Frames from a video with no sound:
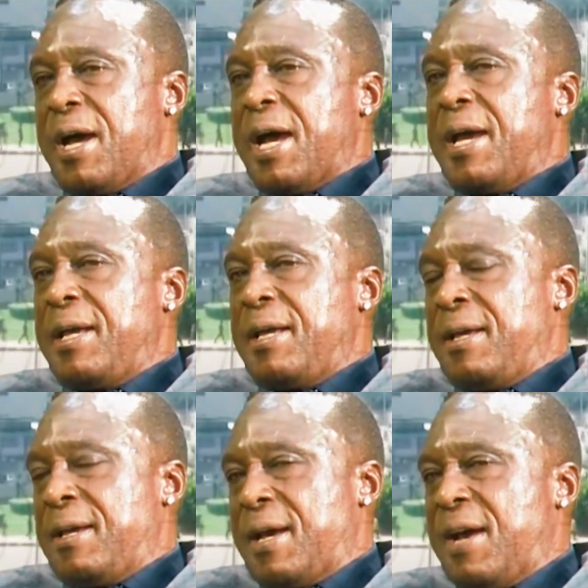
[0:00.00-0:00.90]
I
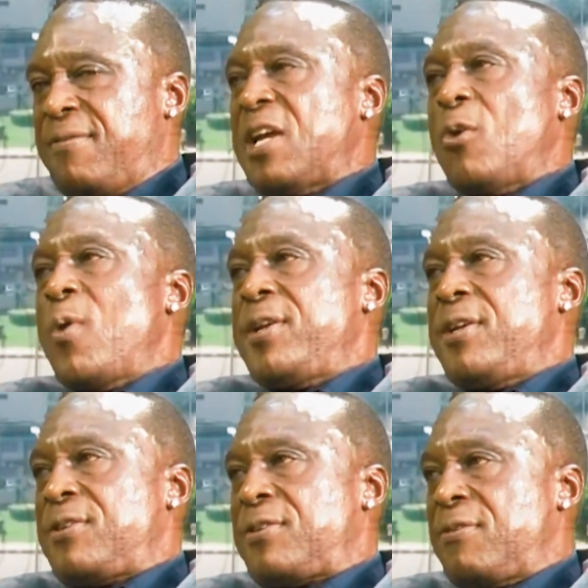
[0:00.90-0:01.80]
have an
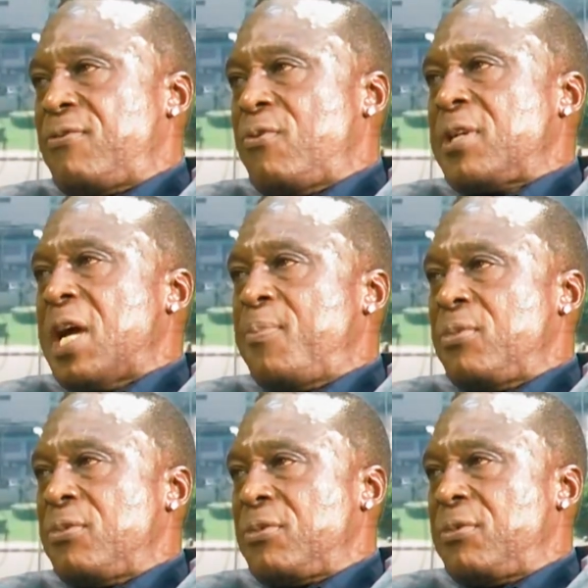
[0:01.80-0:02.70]
awareness of what
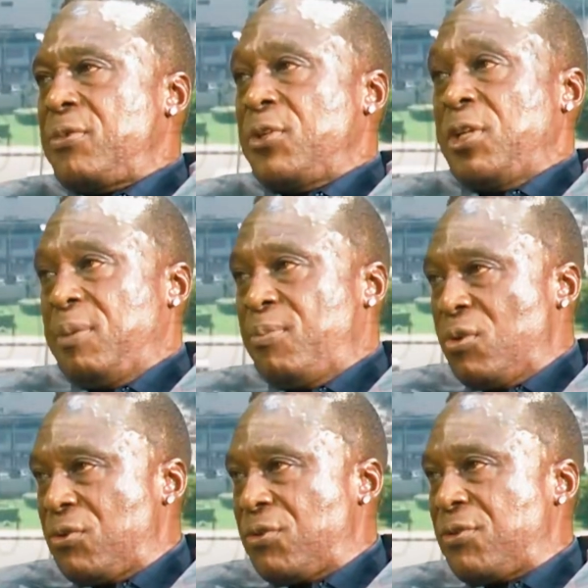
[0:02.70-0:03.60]
happened to the Igbos.